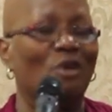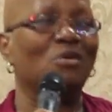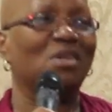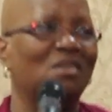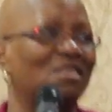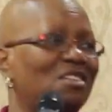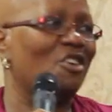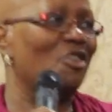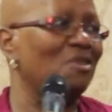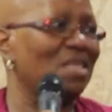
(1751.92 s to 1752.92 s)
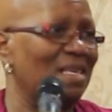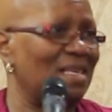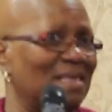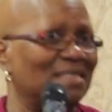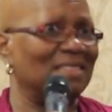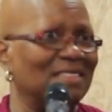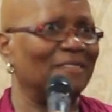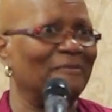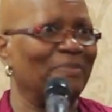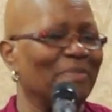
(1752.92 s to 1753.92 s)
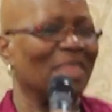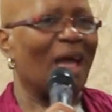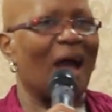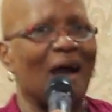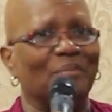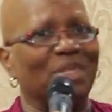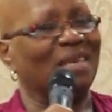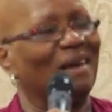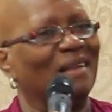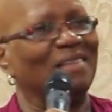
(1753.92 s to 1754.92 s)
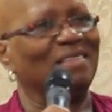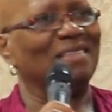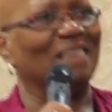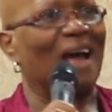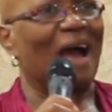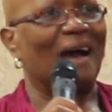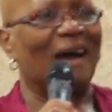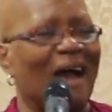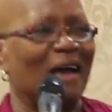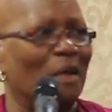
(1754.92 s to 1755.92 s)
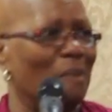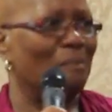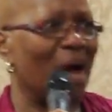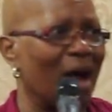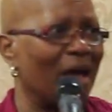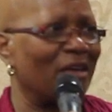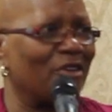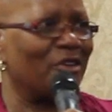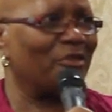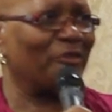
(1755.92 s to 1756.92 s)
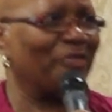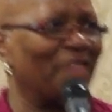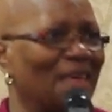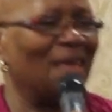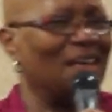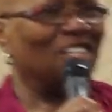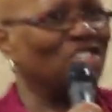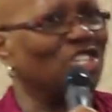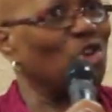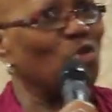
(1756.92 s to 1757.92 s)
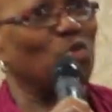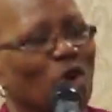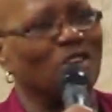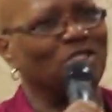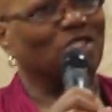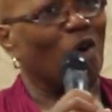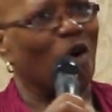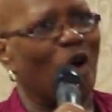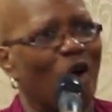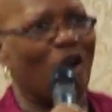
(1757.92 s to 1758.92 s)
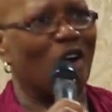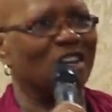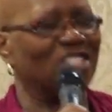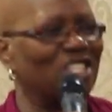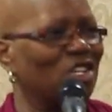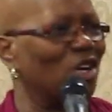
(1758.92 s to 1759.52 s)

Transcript: so good to her kids. I'm telling you, I admire her. She works so hard, she